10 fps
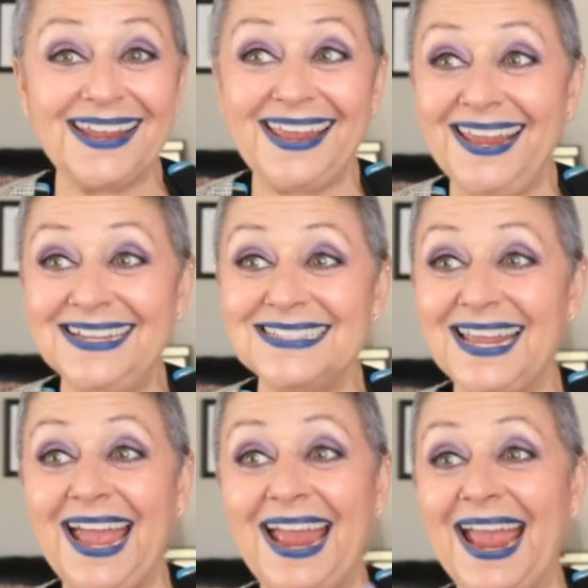is.
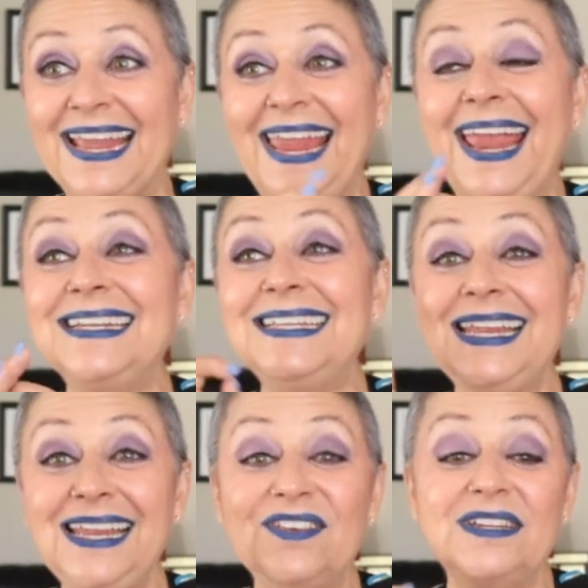I, I can't
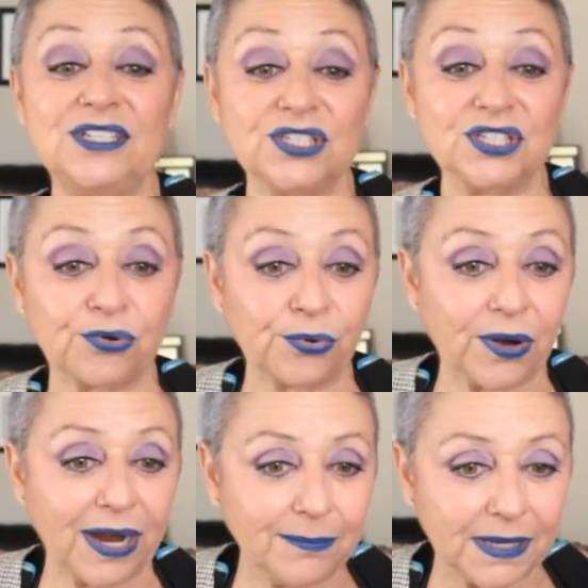even
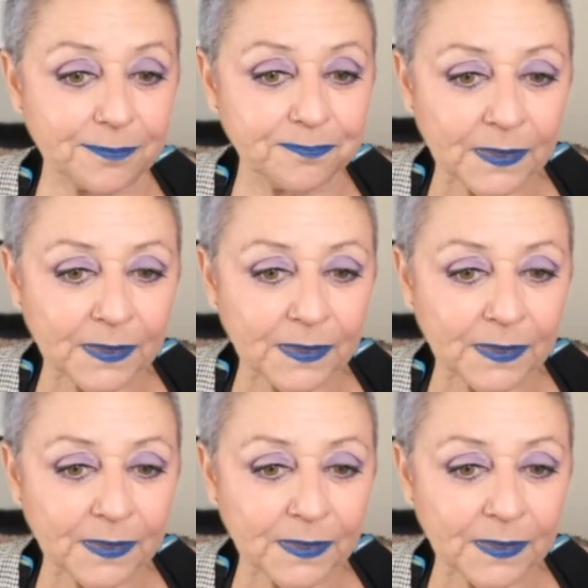describe it.